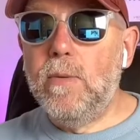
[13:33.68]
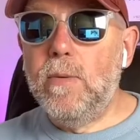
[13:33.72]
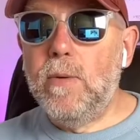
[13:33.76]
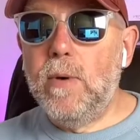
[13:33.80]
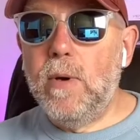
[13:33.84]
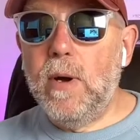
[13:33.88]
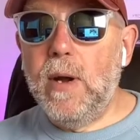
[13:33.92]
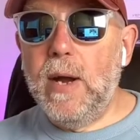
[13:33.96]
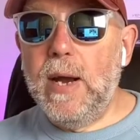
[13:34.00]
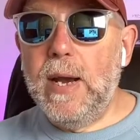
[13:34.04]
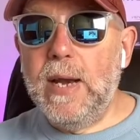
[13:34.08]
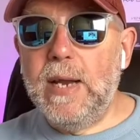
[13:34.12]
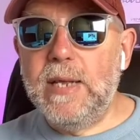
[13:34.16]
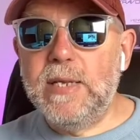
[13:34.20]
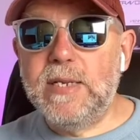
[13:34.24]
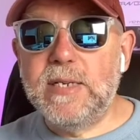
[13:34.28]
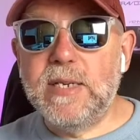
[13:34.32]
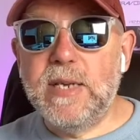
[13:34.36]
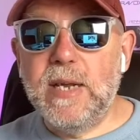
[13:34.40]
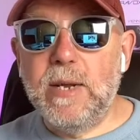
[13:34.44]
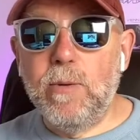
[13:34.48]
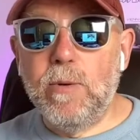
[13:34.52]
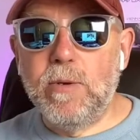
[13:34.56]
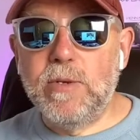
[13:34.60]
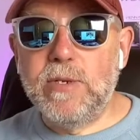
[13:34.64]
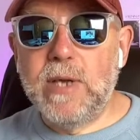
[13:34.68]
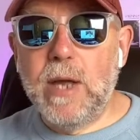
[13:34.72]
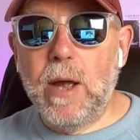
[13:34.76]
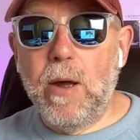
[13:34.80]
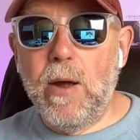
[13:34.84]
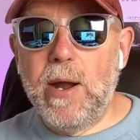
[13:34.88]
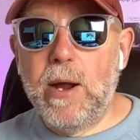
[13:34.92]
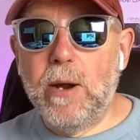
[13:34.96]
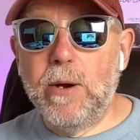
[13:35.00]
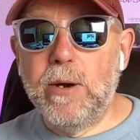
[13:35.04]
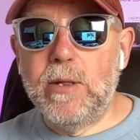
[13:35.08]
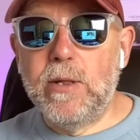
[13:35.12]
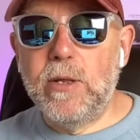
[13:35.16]
Right, let's see what's
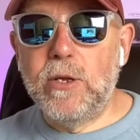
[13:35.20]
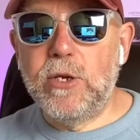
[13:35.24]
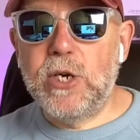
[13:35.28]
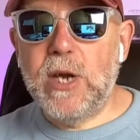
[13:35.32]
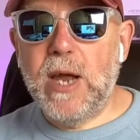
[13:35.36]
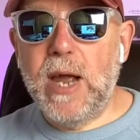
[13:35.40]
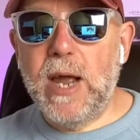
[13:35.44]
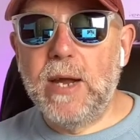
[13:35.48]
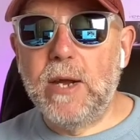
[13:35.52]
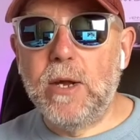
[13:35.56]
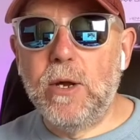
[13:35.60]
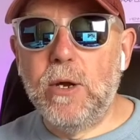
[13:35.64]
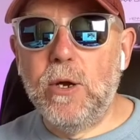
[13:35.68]
going on in the chat.